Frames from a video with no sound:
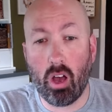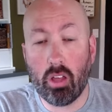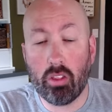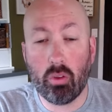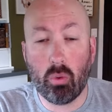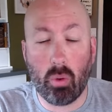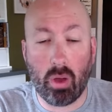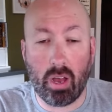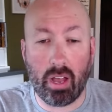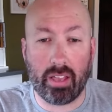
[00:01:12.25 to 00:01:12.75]

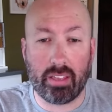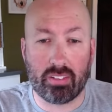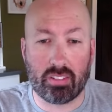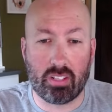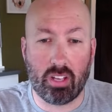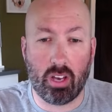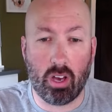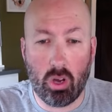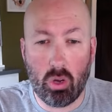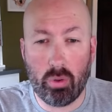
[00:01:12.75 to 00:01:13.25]

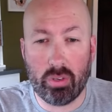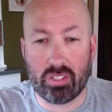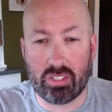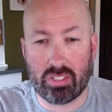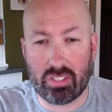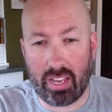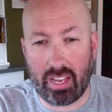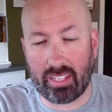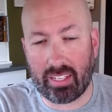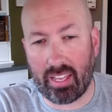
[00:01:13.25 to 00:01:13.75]
Otherwise, the O is
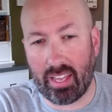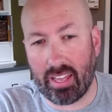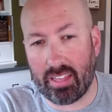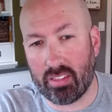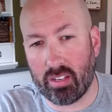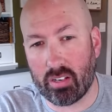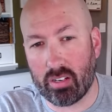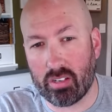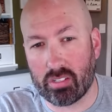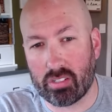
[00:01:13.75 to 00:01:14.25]
second
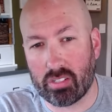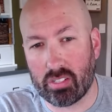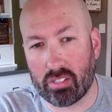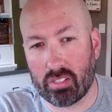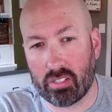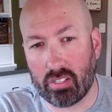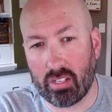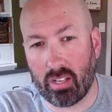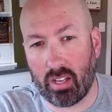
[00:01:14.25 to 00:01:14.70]
and there's